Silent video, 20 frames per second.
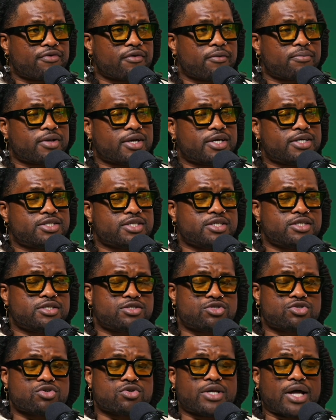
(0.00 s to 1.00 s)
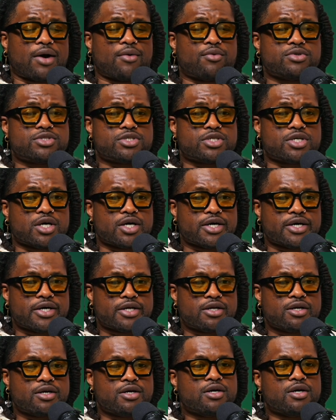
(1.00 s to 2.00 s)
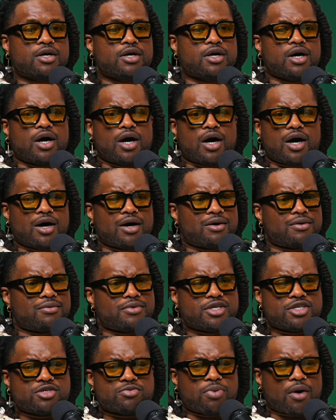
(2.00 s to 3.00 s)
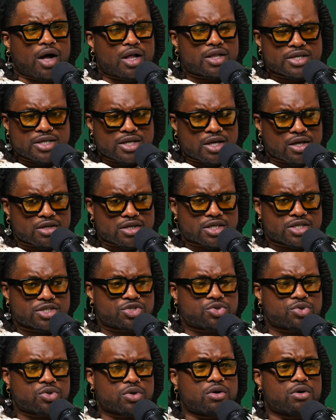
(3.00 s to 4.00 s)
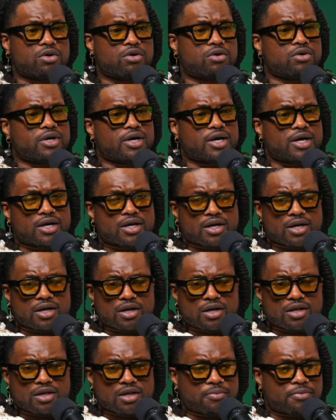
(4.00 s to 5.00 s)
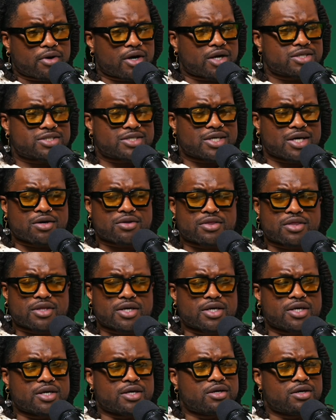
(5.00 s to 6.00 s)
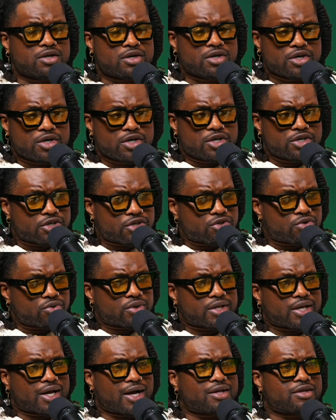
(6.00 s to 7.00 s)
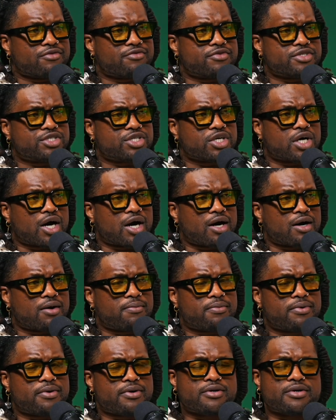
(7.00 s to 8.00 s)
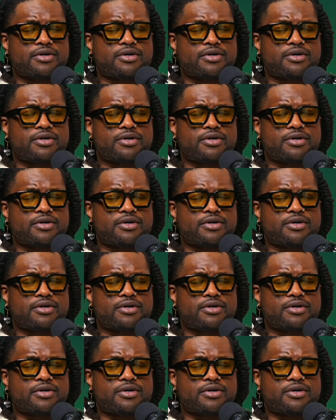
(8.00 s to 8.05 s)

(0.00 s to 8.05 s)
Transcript: places. So that was good. He's balling out of control. LeBron's healthy. They're doing a hell of a job.